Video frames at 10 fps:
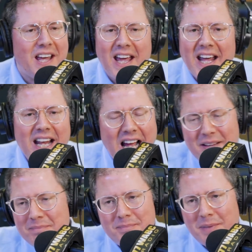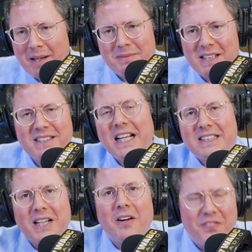And I, I it's, that's
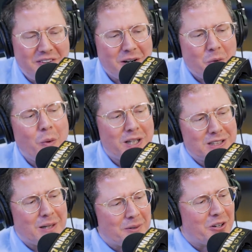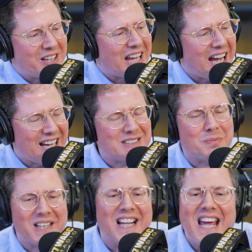an unfair question I'm going to ask,
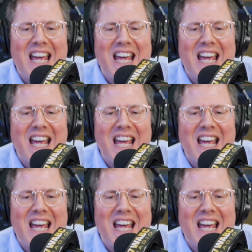but